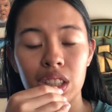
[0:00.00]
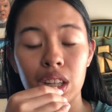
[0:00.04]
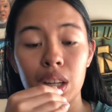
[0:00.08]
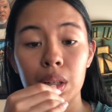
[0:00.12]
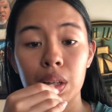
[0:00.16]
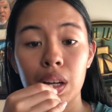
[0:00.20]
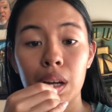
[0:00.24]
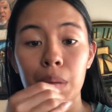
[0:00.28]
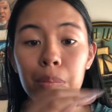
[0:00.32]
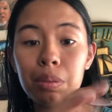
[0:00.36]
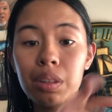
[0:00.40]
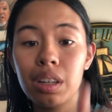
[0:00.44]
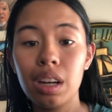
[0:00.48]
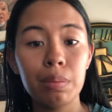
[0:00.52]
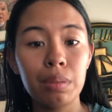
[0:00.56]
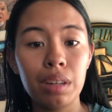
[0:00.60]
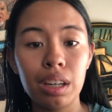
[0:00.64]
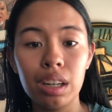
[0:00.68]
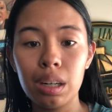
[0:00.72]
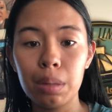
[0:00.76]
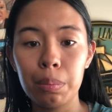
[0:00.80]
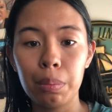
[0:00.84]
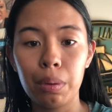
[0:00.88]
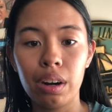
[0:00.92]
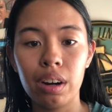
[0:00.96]
I'm not
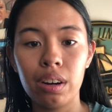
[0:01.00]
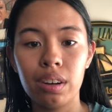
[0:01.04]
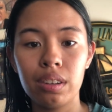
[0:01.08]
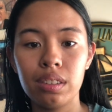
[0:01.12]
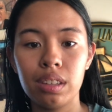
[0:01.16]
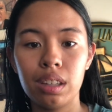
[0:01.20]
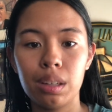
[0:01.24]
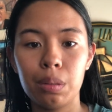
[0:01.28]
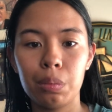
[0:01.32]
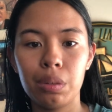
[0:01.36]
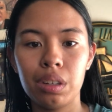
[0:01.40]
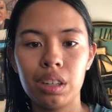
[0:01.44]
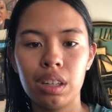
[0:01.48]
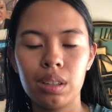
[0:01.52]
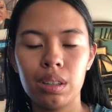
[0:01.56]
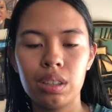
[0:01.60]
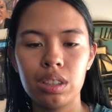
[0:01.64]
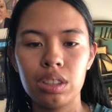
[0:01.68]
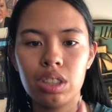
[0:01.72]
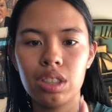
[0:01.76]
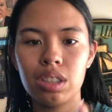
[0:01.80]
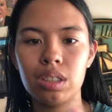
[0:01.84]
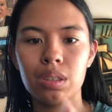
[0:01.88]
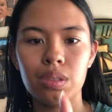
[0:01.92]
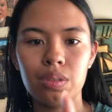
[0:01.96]
gonna brag on that, but I
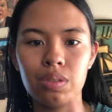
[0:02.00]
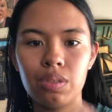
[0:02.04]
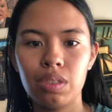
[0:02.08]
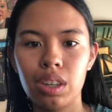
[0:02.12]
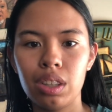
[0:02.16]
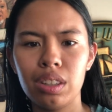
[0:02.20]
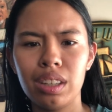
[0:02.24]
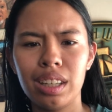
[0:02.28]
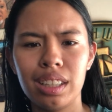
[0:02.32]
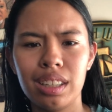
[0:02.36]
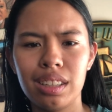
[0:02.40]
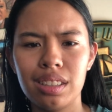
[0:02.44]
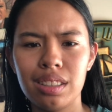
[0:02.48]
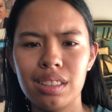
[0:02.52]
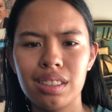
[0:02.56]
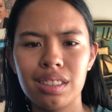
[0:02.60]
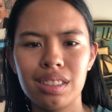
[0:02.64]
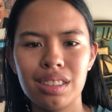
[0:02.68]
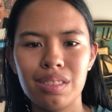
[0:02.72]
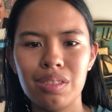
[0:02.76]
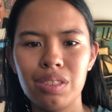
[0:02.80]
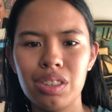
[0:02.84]
just felt like it